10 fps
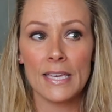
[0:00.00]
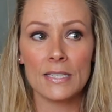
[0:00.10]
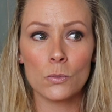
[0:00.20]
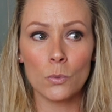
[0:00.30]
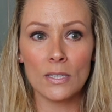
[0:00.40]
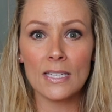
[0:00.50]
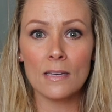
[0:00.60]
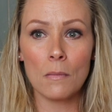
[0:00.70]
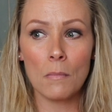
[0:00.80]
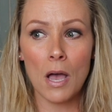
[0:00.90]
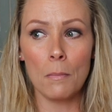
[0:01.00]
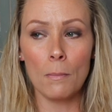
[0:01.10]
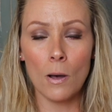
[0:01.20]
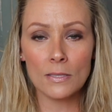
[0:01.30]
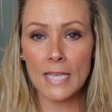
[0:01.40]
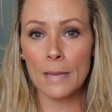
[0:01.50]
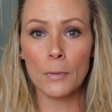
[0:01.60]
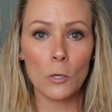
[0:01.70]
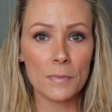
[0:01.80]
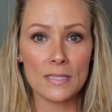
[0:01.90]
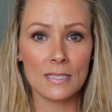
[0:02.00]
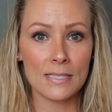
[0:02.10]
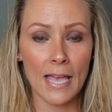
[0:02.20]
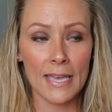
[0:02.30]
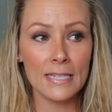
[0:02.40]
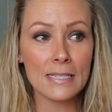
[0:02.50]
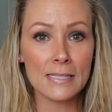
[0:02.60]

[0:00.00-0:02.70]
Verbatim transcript: is really a multi purpose design.